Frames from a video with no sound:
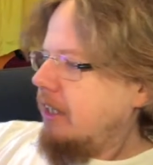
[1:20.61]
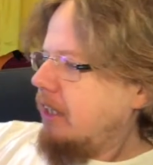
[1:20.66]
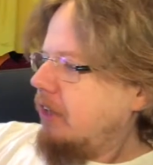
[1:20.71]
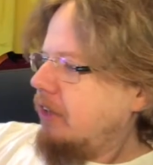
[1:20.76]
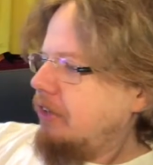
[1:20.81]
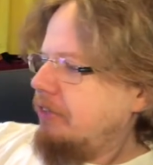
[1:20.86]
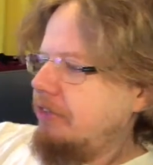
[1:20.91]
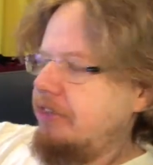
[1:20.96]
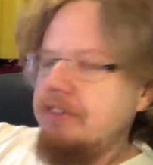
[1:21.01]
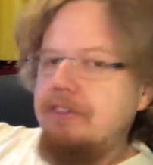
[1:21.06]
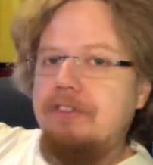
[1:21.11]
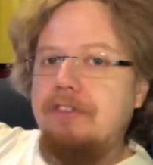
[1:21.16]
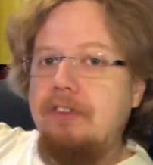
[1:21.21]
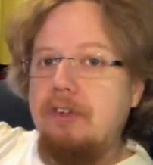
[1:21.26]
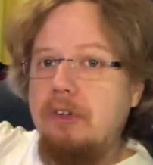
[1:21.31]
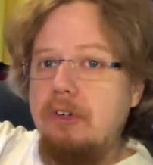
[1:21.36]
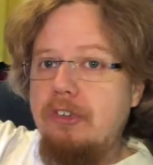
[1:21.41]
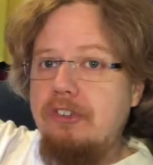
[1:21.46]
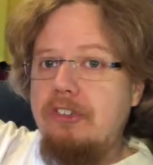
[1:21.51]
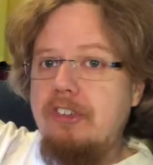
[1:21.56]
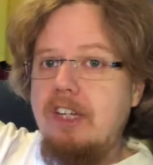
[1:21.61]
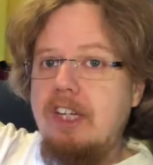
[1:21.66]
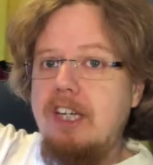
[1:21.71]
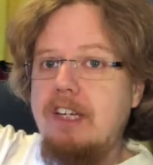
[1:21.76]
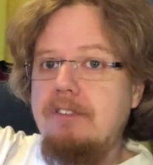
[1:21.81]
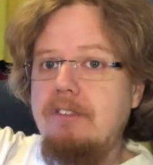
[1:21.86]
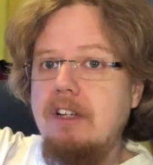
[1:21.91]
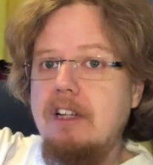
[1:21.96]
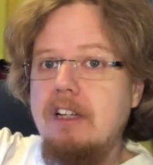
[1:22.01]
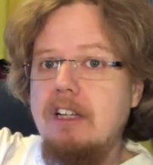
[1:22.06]
of the first
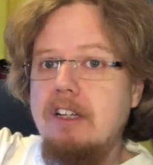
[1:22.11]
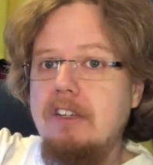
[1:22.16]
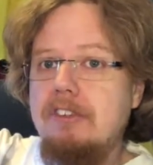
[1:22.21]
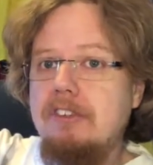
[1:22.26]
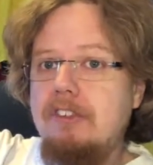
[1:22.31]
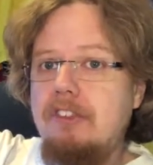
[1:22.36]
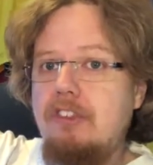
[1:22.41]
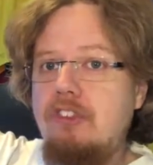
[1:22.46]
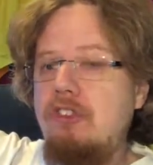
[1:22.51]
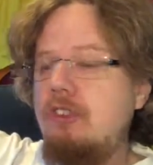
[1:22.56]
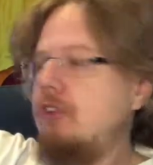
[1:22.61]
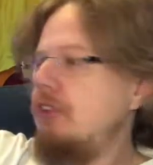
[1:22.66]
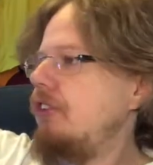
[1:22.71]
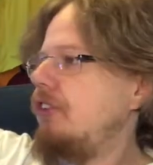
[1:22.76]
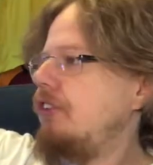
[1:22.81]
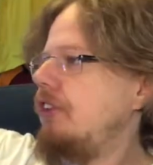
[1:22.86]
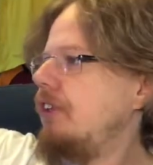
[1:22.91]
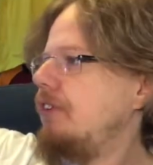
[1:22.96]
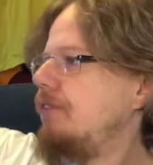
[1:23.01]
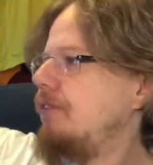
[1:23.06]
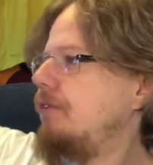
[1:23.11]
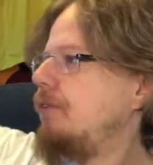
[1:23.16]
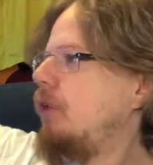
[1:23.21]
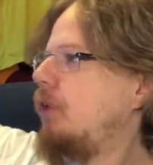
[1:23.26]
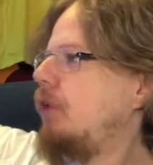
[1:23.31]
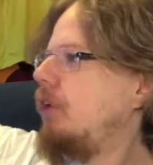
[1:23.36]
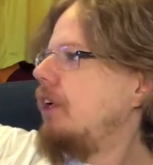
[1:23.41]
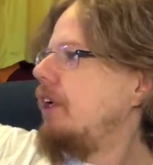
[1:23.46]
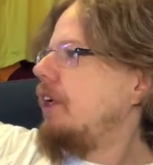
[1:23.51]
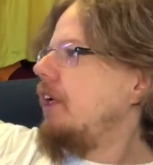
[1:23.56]
ever lask jersey
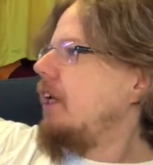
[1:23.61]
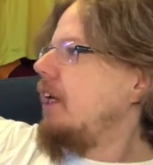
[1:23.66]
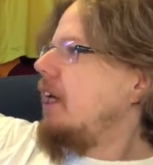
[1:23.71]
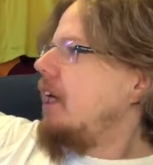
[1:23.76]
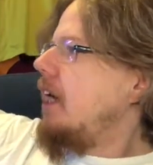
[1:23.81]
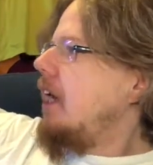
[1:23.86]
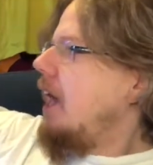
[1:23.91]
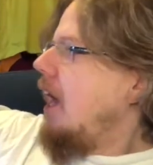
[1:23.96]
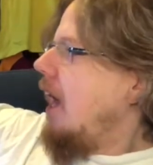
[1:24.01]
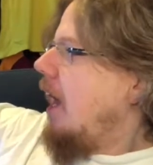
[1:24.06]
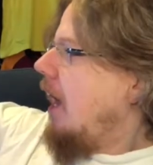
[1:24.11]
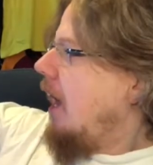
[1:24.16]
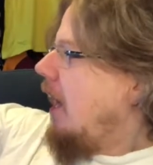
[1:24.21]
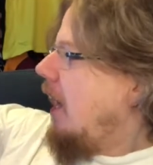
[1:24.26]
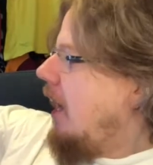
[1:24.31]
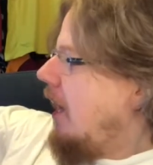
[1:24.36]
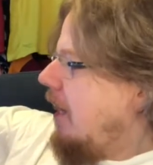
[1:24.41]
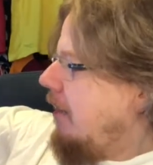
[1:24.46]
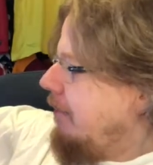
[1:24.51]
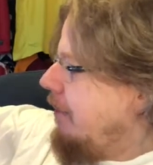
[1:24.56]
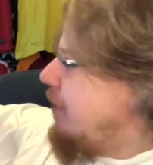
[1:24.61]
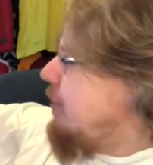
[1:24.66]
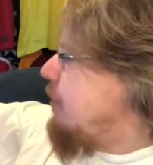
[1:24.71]
worn uh, which